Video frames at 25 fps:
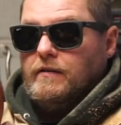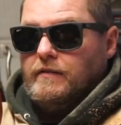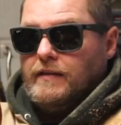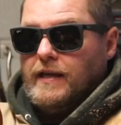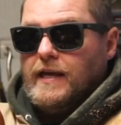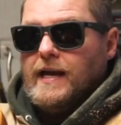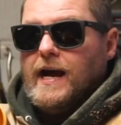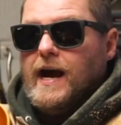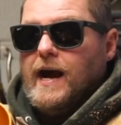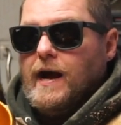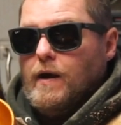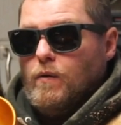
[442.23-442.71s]

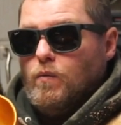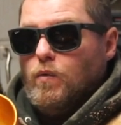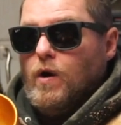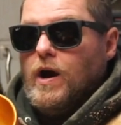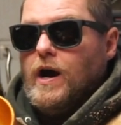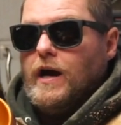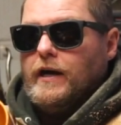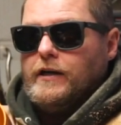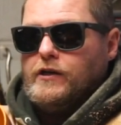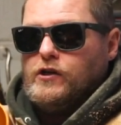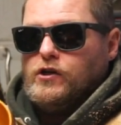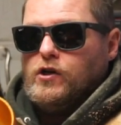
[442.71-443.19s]

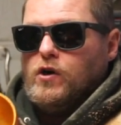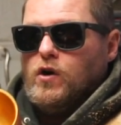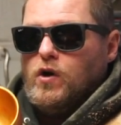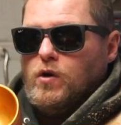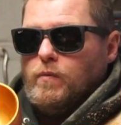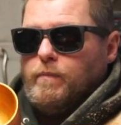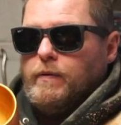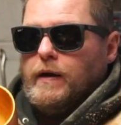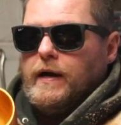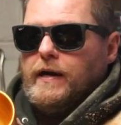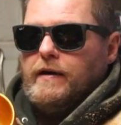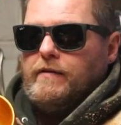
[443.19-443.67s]
DIY
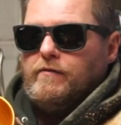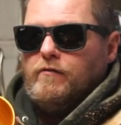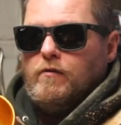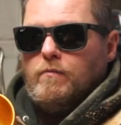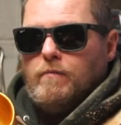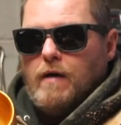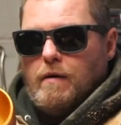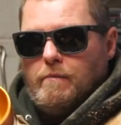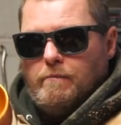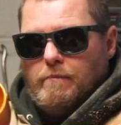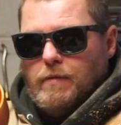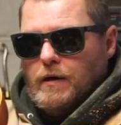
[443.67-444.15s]
chalk paint,
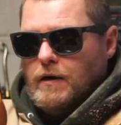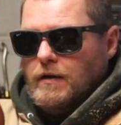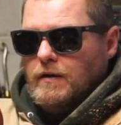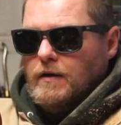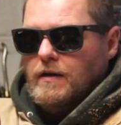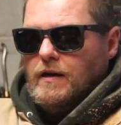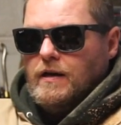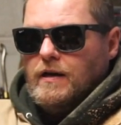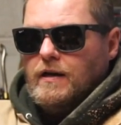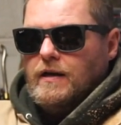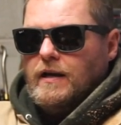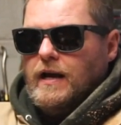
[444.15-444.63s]
remember,
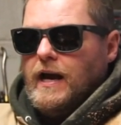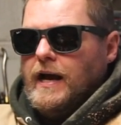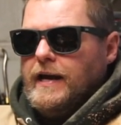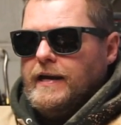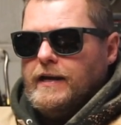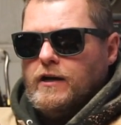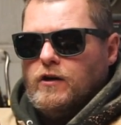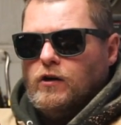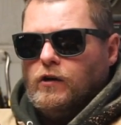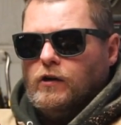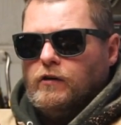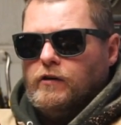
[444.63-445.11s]

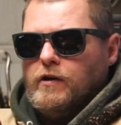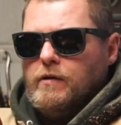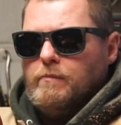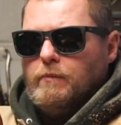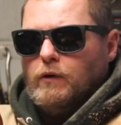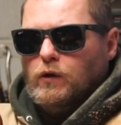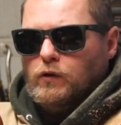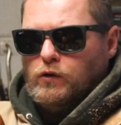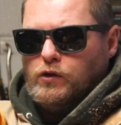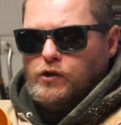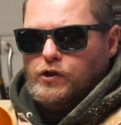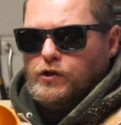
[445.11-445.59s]
any colour
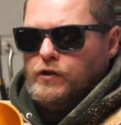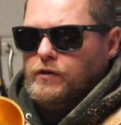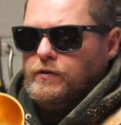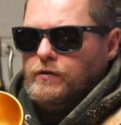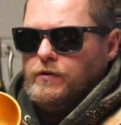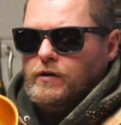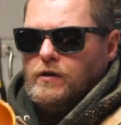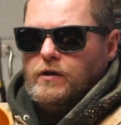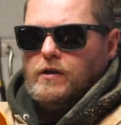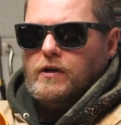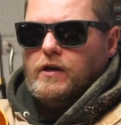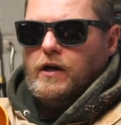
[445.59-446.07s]

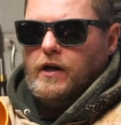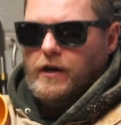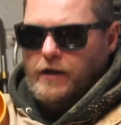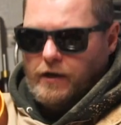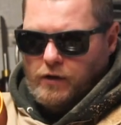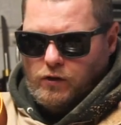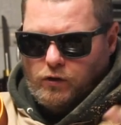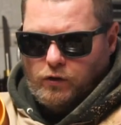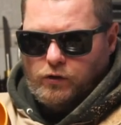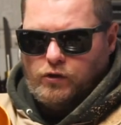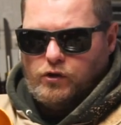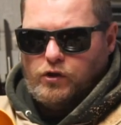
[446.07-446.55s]
emulsion and
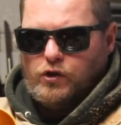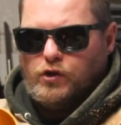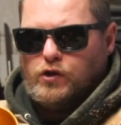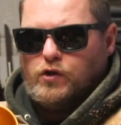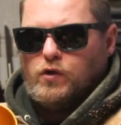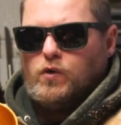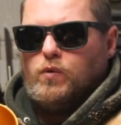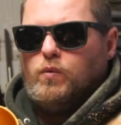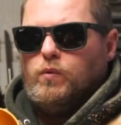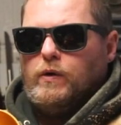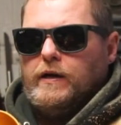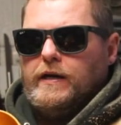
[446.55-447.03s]
a good
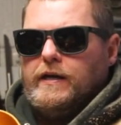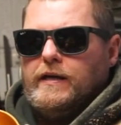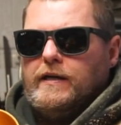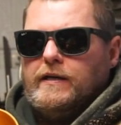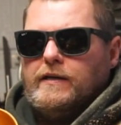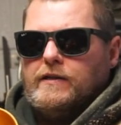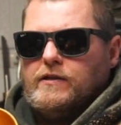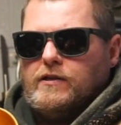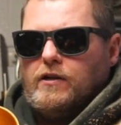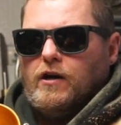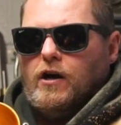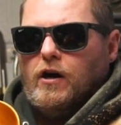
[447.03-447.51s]

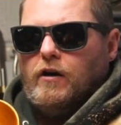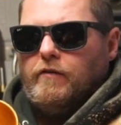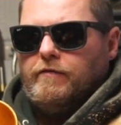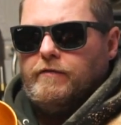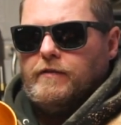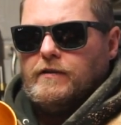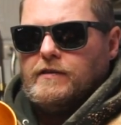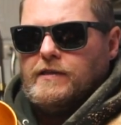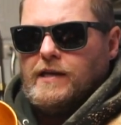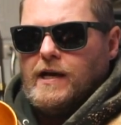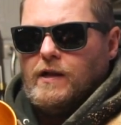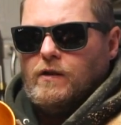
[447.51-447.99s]
squeeze of
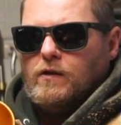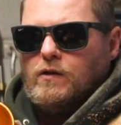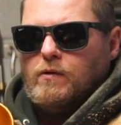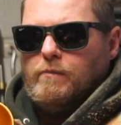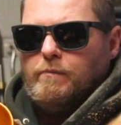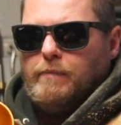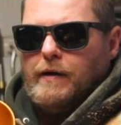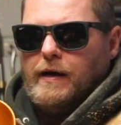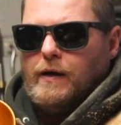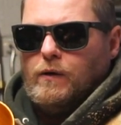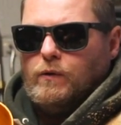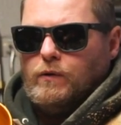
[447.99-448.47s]

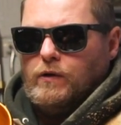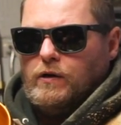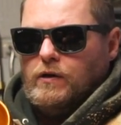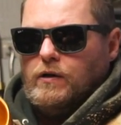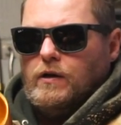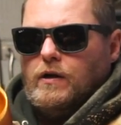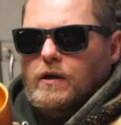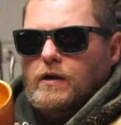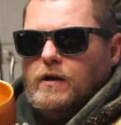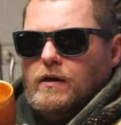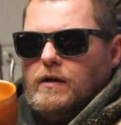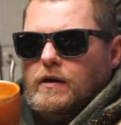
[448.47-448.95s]
talcum powder
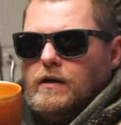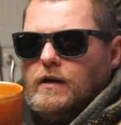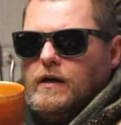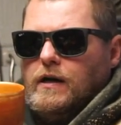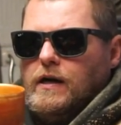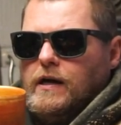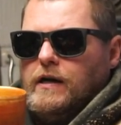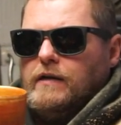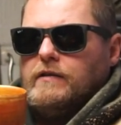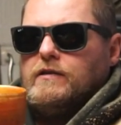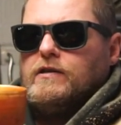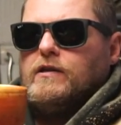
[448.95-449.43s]

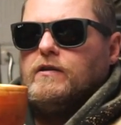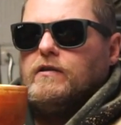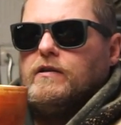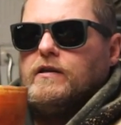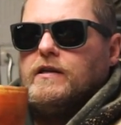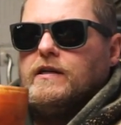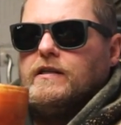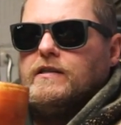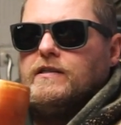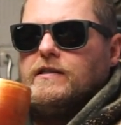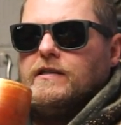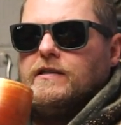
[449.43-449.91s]
till the
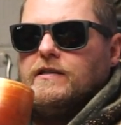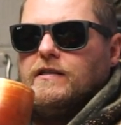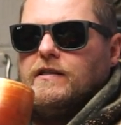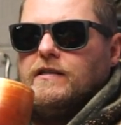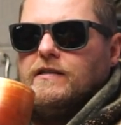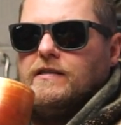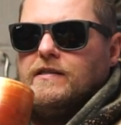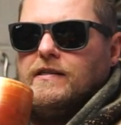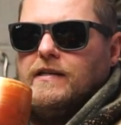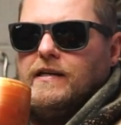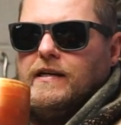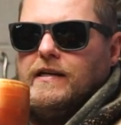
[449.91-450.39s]

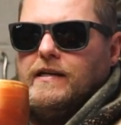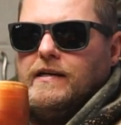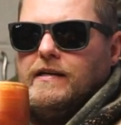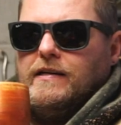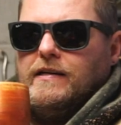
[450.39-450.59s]
consistency